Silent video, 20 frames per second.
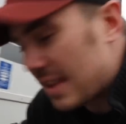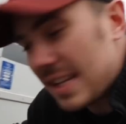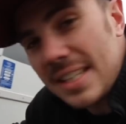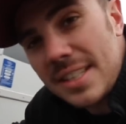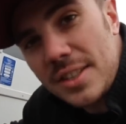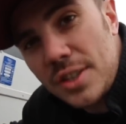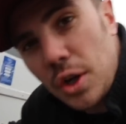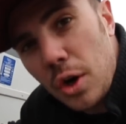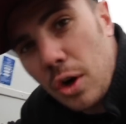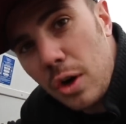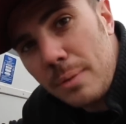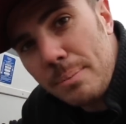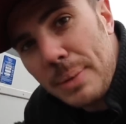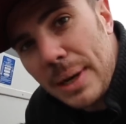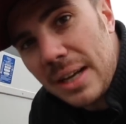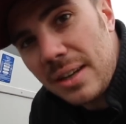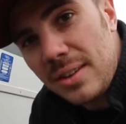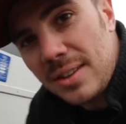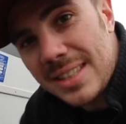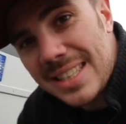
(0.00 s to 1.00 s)
this
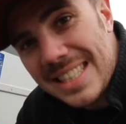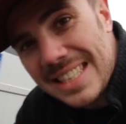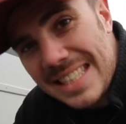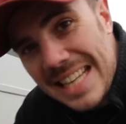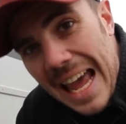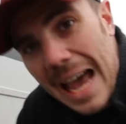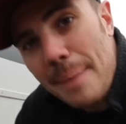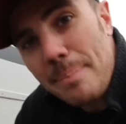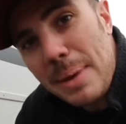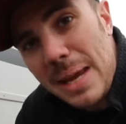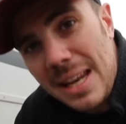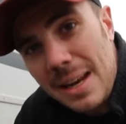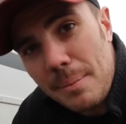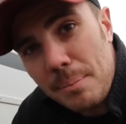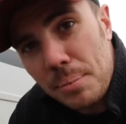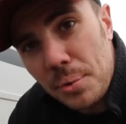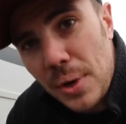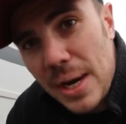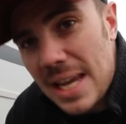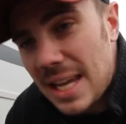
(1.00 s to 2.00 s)
turnbuckle snapping
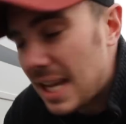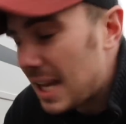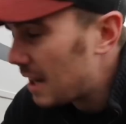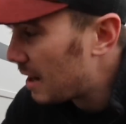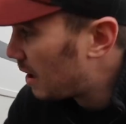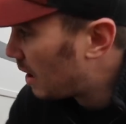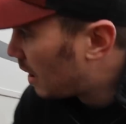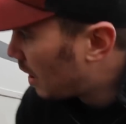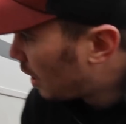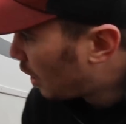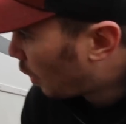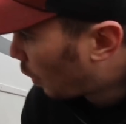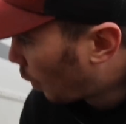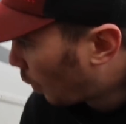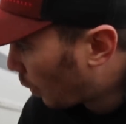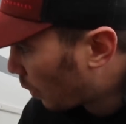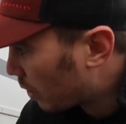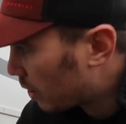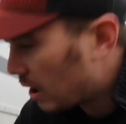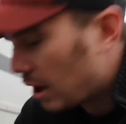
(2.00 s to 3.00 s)
and breaking
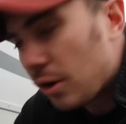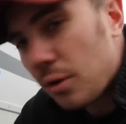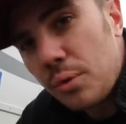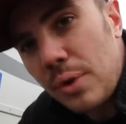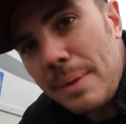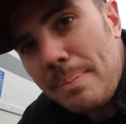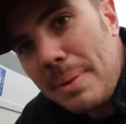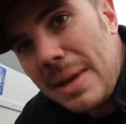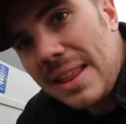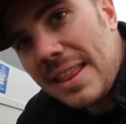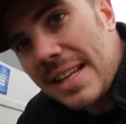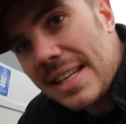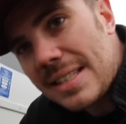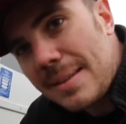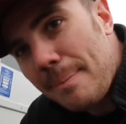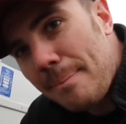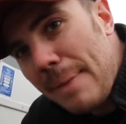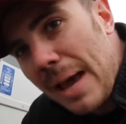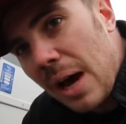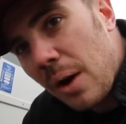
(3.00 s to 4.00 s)
or ripping
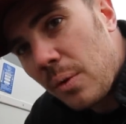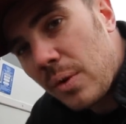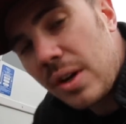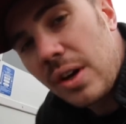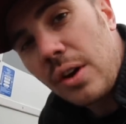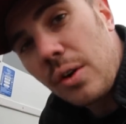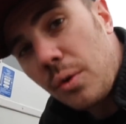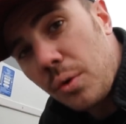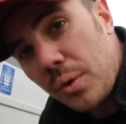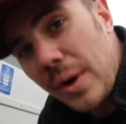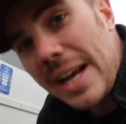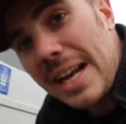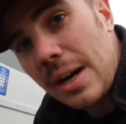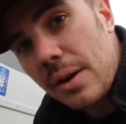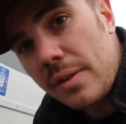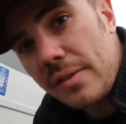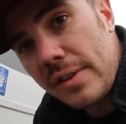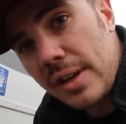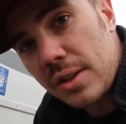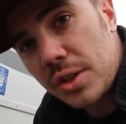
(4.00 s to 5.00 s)
this mount right
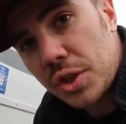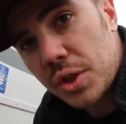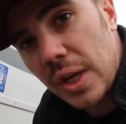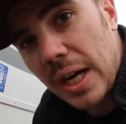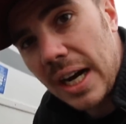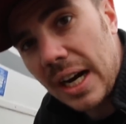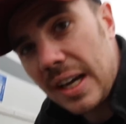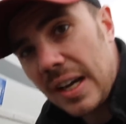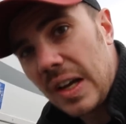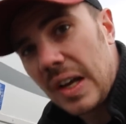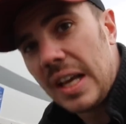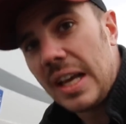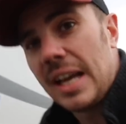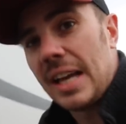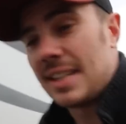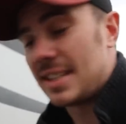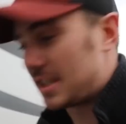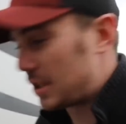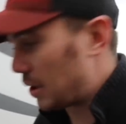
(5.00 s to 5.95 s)
out of your truck. And